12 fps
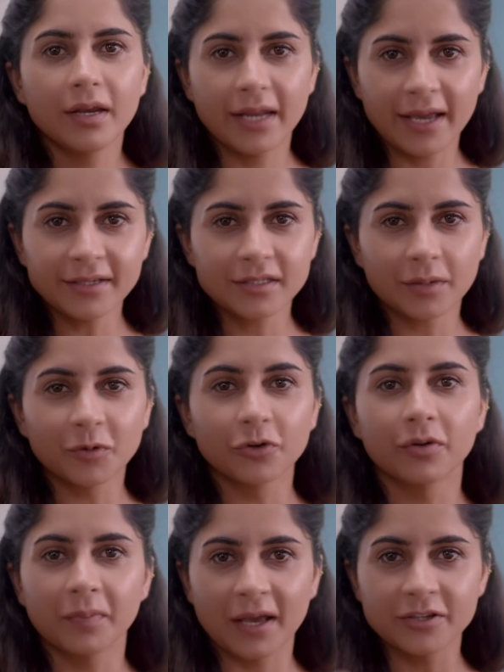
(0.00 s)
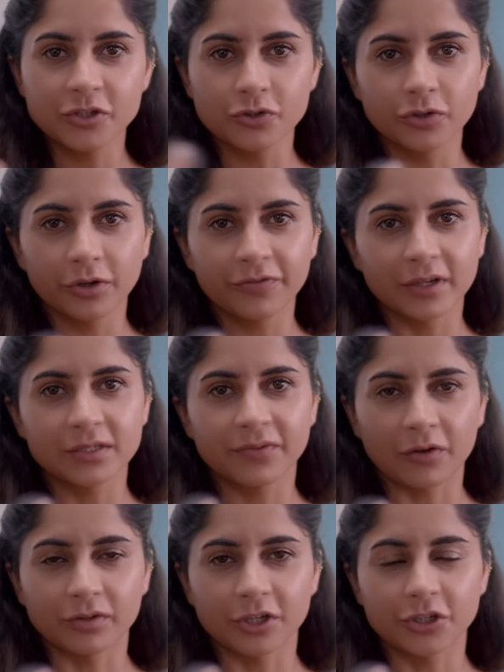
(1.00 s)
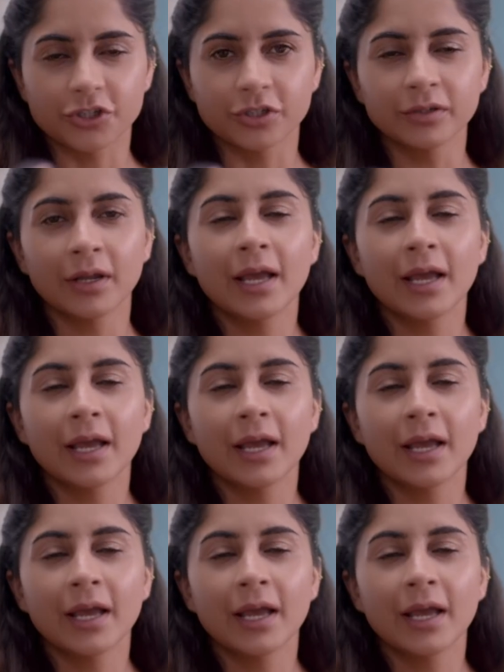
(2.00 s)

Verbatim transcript: Next, I'm going to apply Studio Fix Foundation.